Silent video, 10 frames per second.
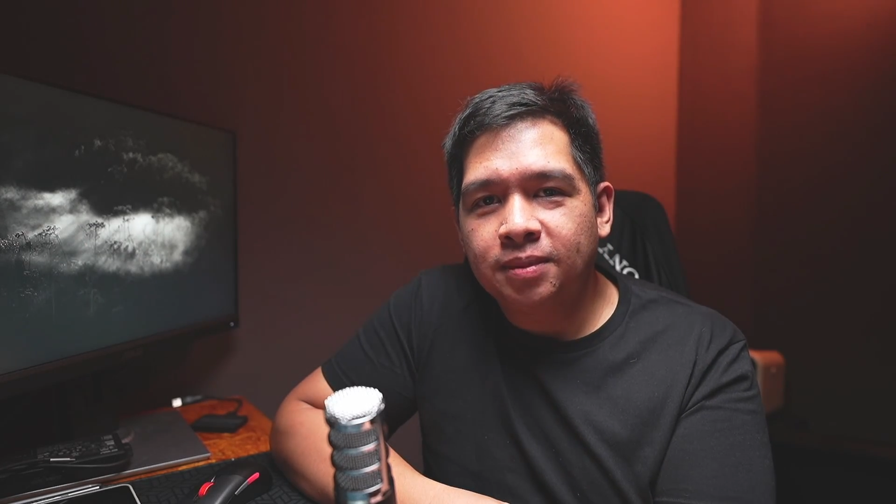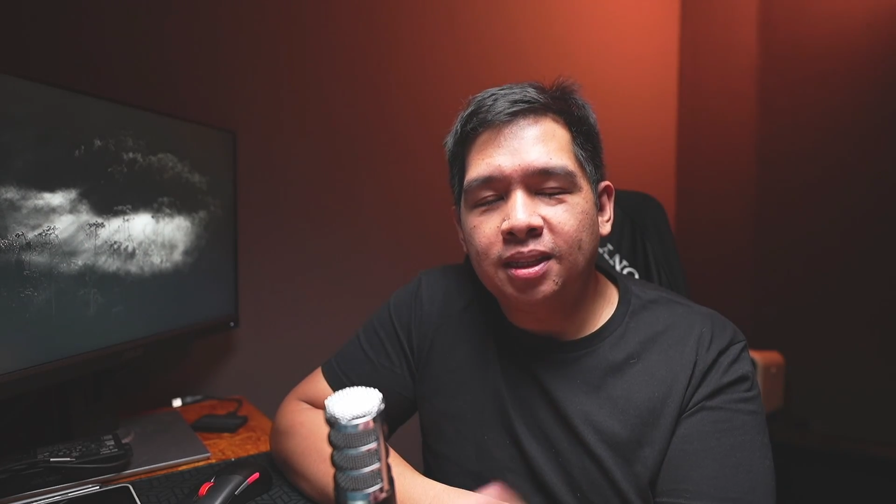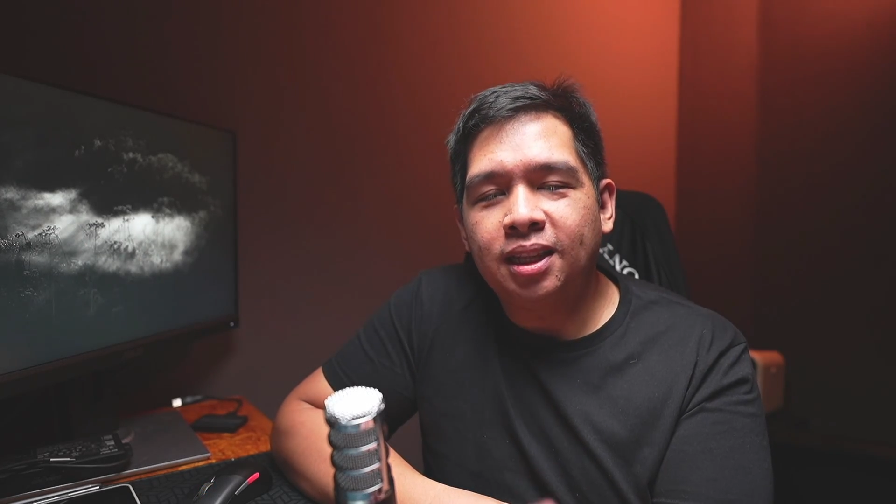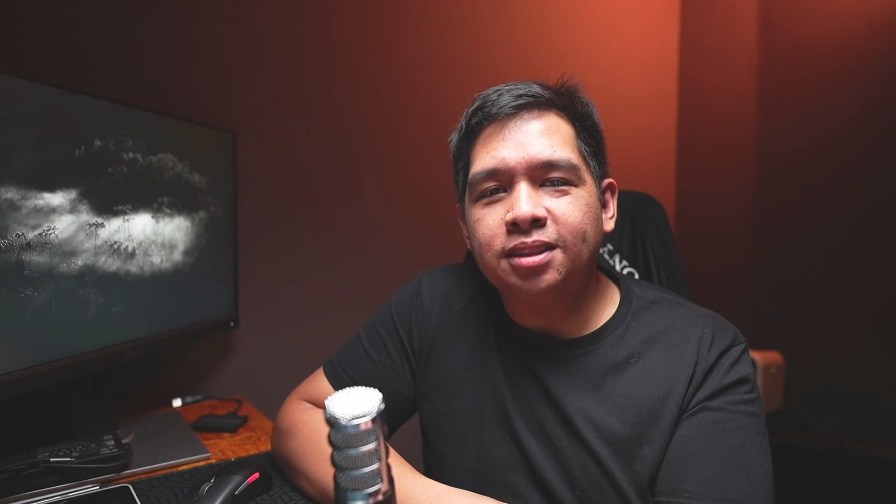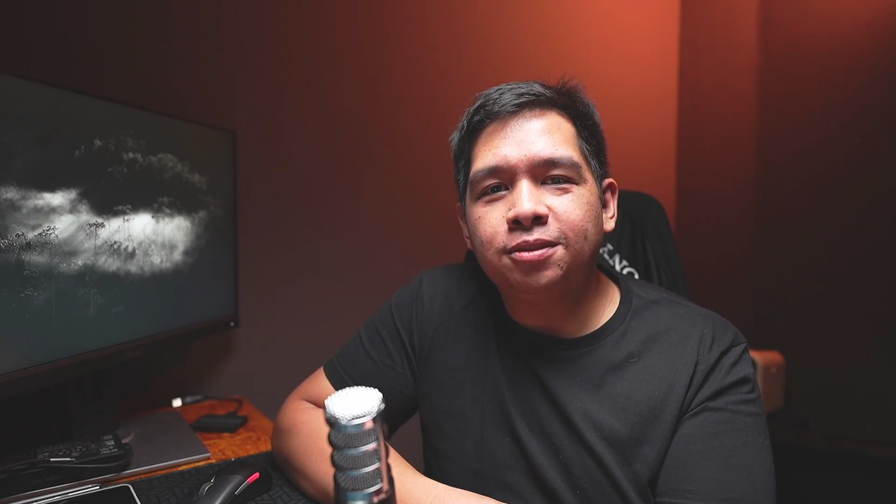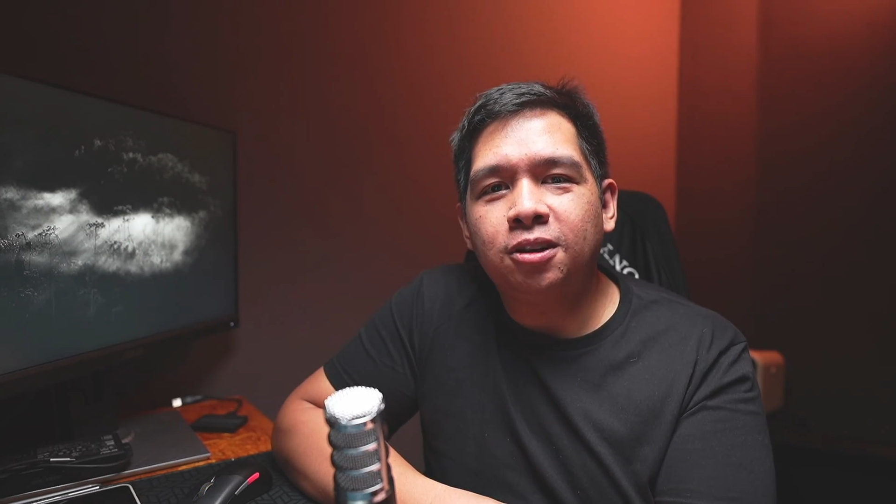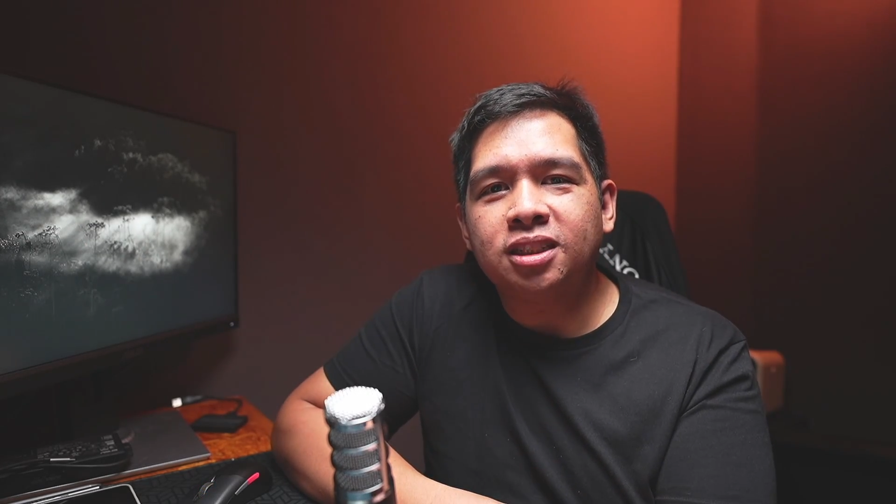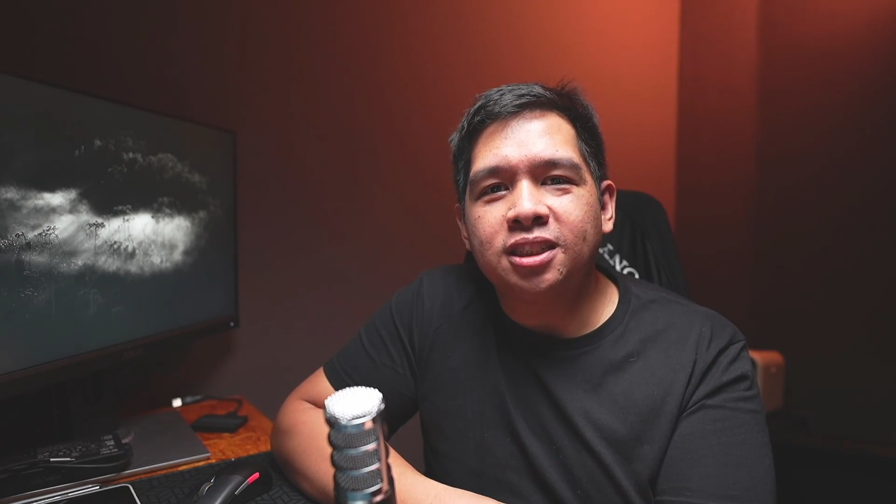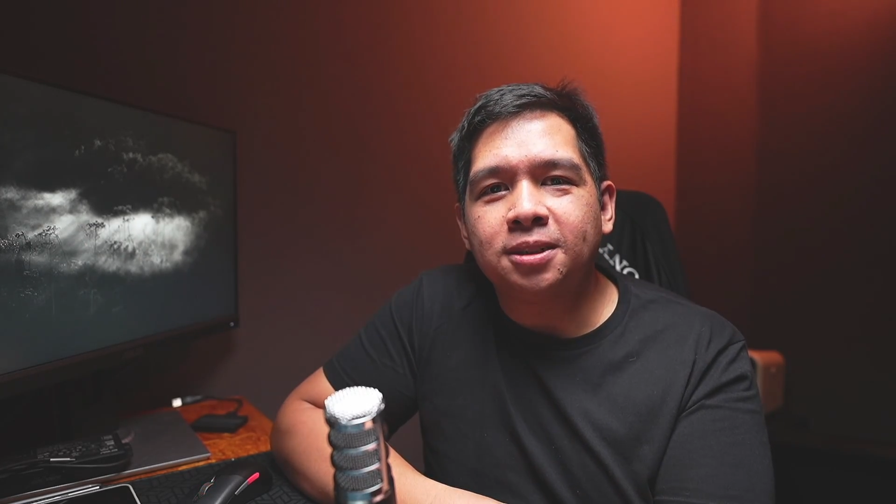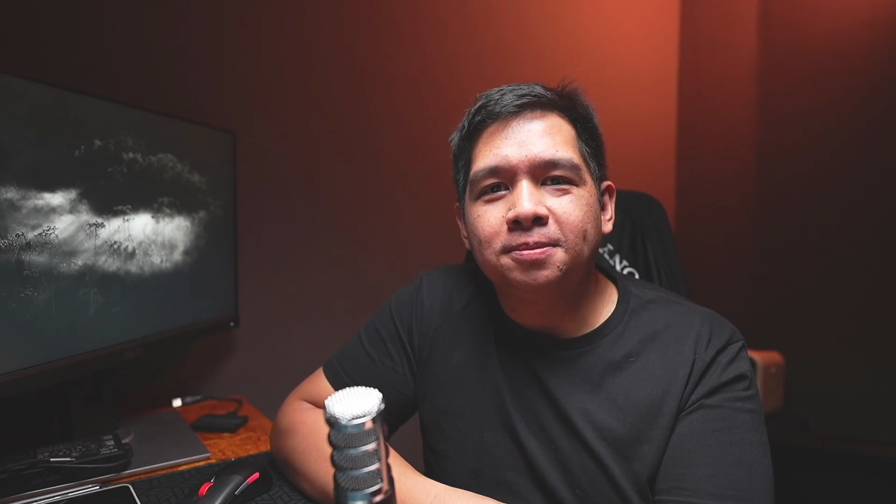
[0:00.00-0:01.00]
Thanks for
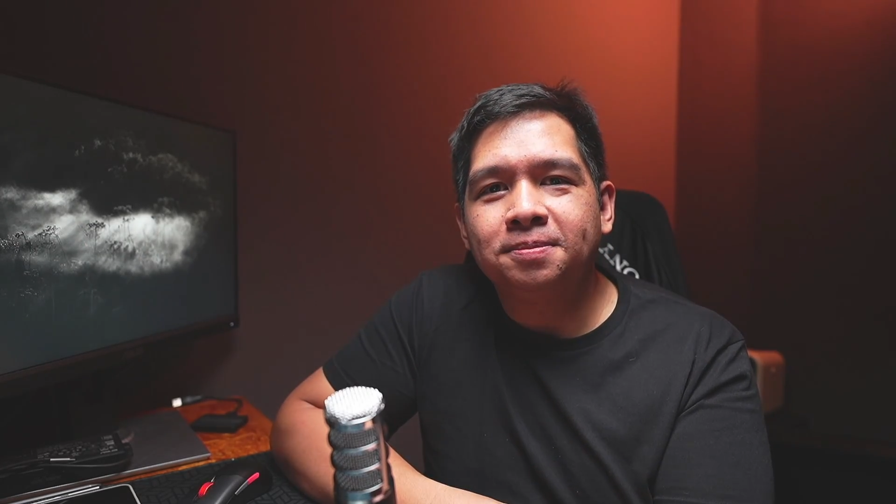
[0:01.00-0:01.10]
watching.